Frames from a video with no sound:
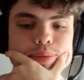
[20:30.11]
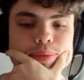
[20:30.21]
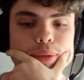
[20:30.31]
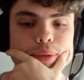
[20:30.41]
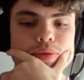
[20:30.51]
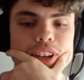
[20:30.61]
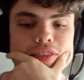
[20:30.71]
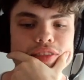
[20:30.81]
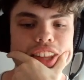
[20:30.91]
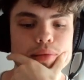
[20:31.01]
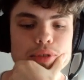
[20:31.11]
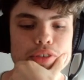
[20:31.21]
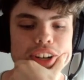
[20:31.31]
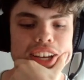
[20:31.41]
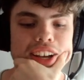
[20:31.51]
Probably should have figured that out
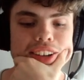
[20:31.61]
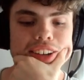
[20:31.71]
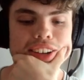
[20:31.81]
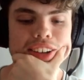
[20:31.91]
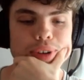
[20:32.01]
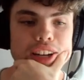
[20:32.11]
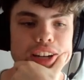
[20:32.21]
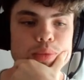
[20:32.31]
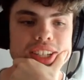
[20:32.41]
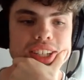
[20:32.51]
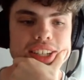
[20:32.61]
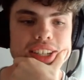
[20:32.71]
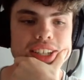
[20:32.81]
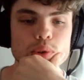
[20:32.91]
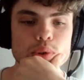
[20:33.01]
before attacking, but I did want to
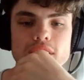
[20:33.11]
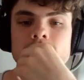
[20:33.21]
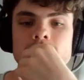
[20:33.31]
test for